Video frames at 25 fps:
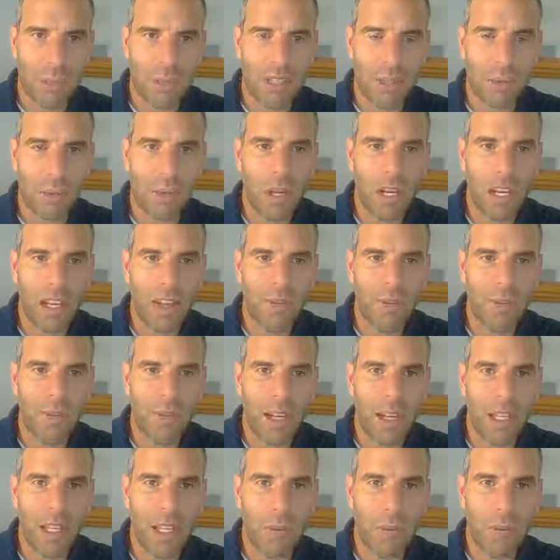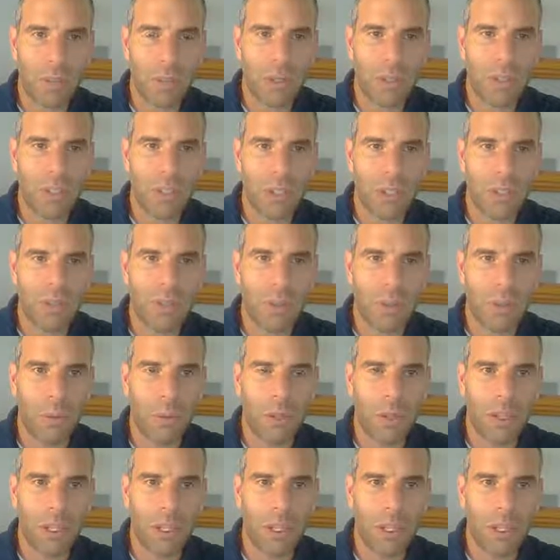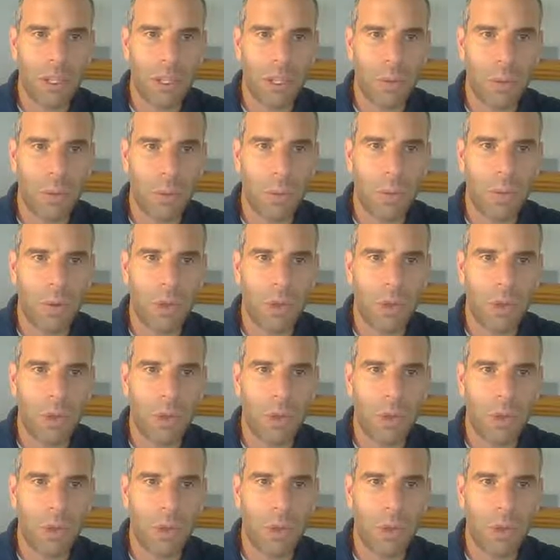But the one I find the most useful within